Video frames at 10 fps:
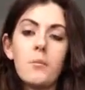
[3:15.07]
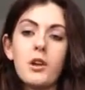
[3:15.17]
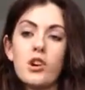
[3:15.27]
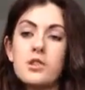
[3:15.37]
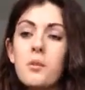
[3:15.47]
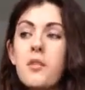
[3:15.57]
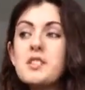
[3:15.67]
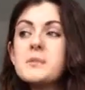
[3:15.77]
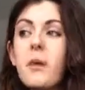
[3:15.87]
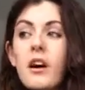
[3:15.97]
because I'm not the
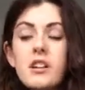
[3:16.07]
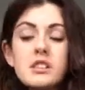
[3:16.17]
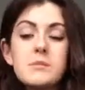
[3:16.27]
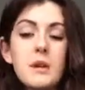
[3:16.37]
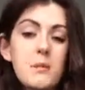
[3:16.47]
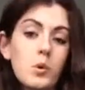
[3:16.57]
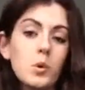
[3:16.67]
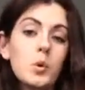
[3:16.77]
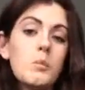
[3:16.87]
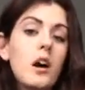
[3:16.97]
smartest
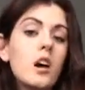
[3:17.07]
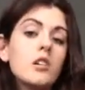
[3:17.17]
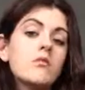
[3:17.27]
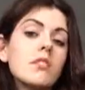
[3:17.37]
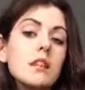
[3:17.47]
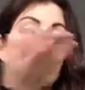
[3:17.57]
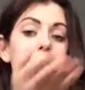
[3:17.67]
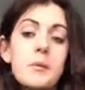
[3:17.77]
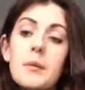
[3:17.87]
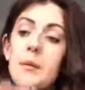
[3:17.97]
people, but there
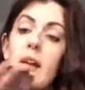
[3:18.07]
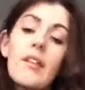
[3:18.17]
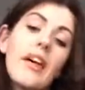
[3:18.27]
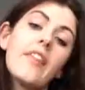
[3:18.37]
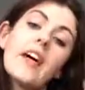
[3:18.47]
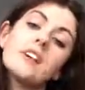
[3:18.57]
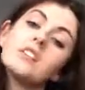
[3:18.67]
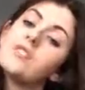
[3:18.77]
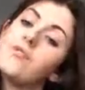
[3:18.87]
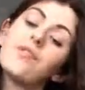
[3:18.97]
might be people out there that
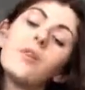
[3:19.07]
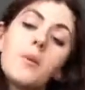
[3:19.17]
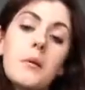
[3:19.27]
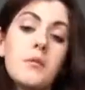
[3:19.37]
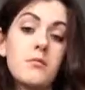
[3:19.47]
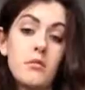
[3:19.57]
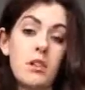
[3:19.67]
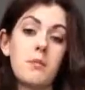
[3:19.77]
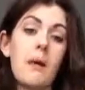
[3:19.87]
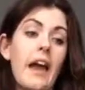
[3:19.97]
feel my
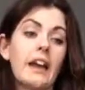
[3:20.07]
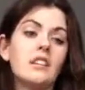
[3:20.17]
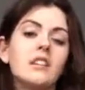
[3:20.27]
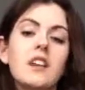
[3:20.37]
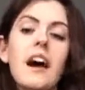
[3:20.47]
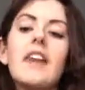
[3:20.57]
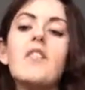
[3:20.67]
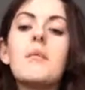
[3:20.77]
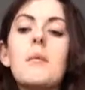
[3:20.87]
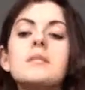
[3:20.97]
like pain and are
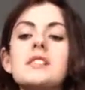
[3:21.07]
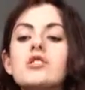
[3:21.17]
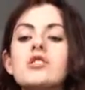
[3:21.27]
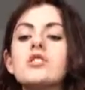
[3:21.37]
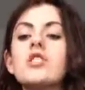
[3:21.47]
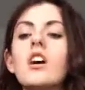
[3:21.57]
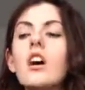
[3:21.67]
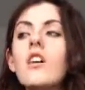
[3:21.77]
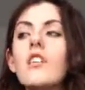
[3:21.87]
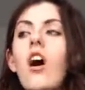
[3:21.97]
in my position
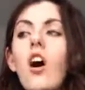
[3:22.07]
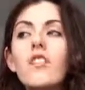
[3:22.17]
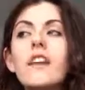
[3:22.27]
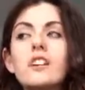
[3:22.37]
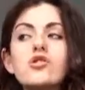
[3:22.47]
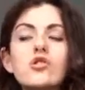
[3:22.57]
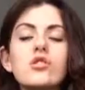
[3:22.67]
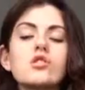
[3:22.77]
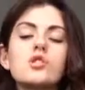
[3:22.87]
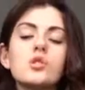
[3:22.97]
that aren't that strong
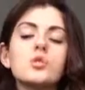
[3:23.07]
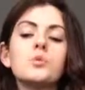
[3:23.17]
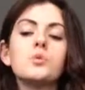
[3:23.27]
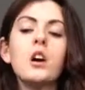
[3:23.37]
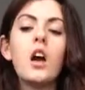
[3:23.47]
at school.